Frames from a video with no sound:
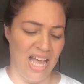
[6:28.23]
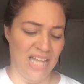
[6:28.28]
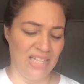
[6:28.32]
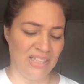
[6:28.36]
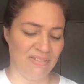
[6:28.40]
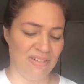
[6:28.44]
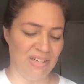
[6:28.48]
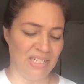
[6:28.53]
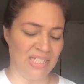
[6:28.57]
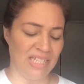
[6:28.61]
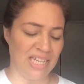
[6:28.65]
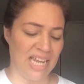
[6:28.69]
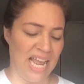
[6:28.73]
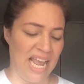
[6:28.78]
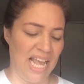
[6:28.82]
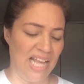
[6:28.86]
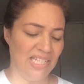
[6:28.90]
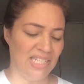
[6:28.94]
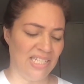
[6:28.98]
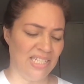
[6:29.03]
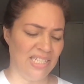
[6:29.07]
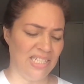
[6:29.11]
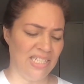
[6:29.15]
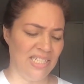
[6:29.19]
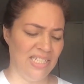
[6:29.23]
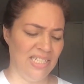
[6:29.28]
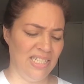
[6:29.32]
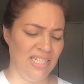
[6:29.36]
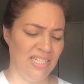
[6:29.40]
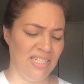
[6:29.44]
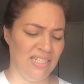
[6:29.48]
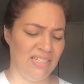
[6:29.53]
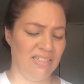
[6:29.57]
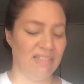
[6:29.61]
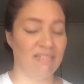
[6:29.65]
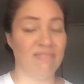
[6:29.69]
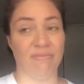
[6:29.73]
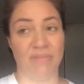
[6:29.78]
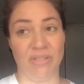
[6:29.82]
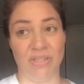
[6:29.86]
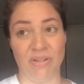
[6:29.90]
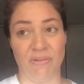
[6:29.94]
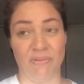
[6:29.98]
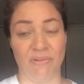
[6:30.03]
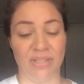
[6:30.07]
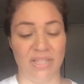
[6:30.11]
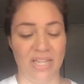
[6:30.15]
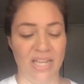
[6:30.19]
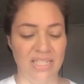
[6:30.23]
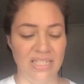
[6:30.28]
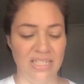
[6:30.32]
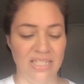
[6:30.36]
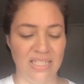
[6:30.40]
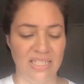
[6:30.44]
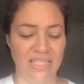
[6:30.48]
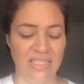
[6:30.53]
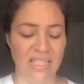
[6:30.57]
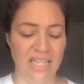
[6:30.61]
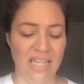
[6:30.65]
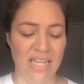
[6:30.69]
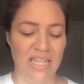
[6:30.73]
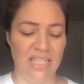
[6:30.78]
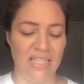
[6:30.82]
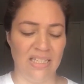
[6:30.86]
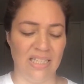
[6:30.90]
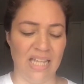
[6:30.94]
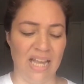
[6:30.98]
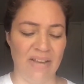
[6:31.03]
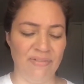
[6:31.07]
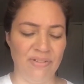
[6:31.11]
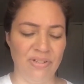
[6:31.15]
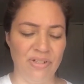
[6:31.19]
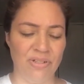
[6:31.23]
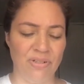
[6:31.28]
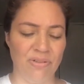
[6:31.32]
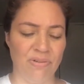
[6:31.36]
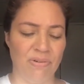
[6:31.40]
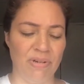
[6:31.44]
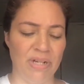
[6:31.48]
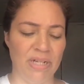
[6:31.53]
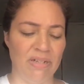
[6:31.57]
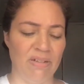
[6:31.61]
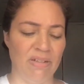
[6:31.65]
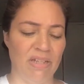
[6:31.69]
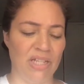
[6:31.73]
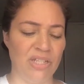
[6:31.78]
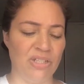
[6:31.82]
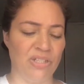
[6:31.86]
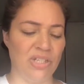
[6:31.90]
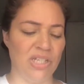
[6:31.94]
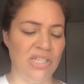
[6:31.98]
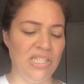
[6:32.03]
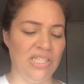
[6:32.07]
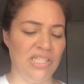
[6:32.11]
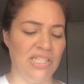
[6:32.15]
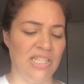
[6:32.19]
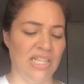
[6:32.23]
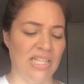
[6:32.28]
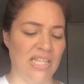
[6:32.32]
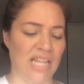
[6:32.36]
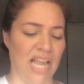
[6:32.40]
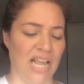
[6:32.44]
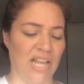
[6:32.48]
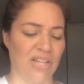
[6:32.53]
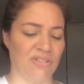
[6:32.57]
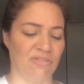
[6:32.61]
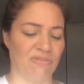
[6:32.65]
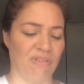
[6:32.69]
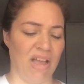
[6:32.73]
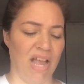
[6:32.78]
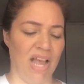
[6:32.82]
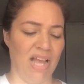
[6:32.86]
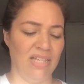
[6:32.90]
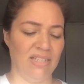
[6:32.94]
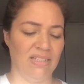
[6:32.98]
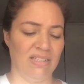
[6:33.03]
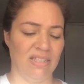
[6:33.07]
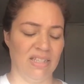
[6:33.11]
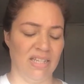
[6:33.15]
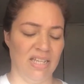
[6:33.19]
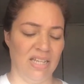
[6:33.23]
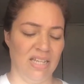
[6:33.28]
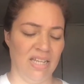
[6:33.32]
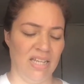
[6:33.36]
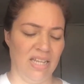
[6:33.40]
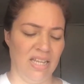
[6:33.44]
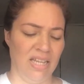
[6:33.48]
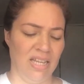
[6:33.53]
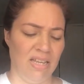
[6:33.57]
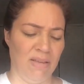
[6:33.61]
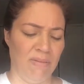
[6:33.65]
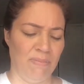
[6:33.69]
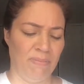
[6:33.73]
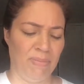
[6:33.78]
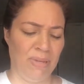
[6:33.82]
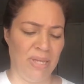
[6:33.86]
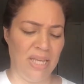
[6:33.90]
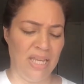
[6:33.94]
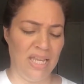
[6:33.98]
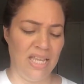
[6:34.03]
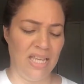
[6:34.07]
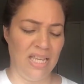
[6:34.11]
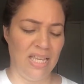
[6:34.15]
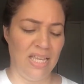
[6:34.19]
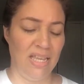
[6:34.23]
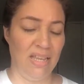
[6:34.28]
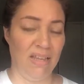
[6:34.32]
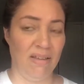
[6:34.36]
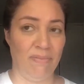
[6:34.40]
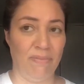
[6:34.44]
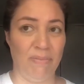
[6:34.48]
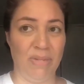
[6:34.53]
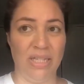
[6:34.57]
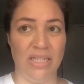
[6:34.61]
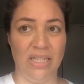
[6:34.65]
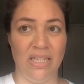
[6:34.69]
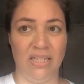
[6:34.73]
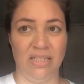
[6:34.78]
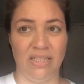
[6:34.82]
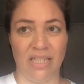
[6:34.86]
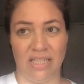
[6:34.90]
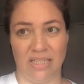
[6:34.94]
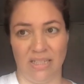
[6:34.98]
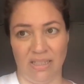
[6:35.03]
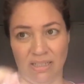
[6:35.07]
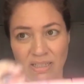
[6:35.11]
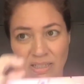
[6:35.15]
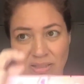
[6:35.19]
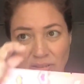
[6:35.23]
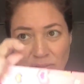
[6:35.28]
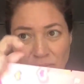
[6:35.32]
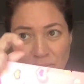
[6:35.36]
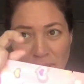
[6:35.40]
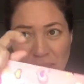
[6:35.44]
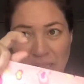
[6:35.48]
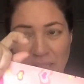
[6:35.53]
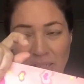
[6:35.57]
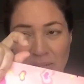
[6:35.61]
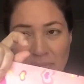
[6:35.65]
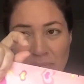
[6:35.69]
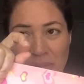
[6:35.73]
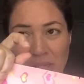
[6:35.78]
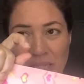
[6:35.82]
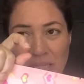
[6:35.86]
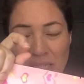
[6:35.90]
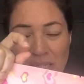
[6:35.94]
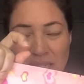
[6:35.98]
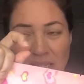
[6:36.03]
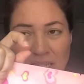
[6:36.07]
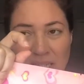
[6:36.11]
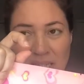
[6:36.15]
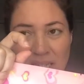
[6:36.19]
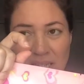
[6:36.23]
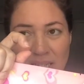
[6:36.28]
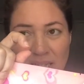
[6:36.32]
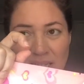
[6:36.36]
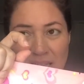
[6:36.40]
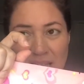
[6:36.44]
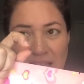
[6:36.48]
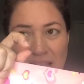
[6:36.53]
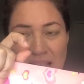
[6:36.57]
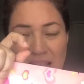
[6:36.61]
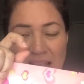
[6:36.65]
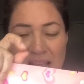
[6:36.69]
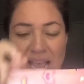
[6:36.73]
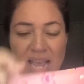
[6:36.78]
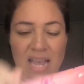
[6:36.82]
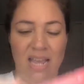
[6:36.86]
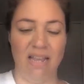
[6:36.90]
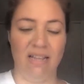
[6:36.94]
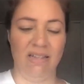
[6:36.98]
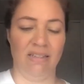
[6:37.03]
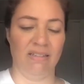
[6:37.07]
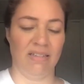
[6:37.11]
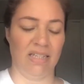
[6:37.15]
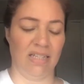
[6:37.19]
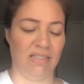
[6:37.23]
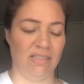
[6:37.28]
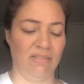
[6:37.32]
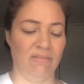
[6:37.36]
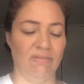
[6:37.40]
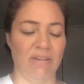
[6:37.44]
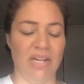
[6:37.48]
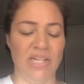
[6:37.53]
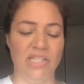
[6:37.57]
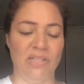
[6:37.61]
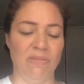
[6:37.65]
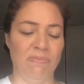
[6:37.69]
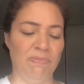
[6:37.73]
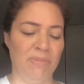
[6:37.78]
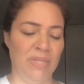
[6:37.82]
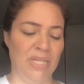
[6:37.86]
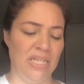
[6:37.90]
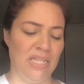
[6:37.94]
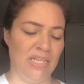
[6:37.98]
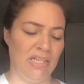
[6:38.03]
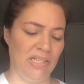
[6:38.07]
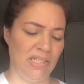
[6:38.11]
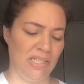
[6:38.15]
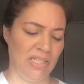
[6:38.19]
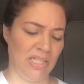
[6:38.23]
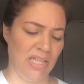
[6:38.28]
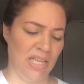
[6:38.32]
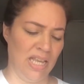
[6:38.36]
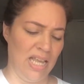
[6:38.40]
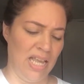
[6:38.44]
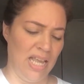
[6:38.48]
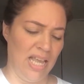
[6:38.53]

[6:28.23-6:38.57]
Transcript: Hyaluronic acid, we know what that is. Lavender oil, ginseng extract. P, meaning like a little p, P-E-A, like little rice and peas.